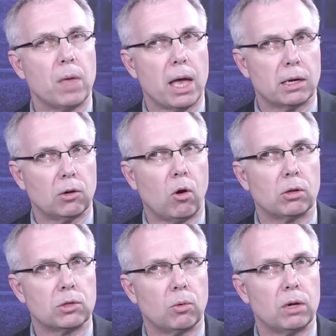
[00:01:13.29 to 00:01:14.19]
and it
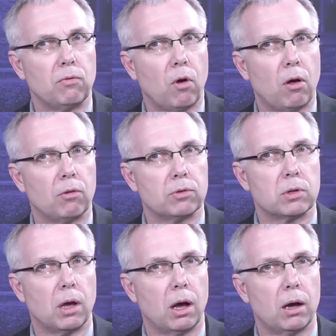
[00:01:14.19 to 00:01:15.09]
also
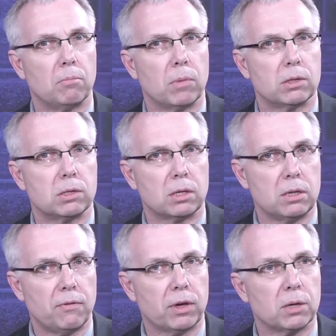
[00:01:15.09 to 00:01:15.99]
involves a
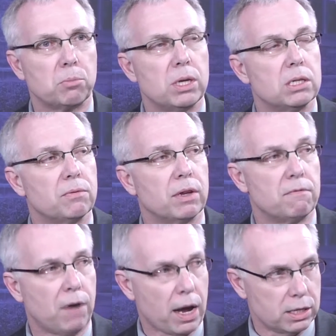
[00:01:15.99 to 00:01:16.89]
significant piece of
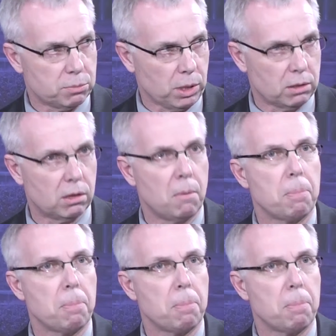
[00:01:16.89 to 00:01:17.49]
advisement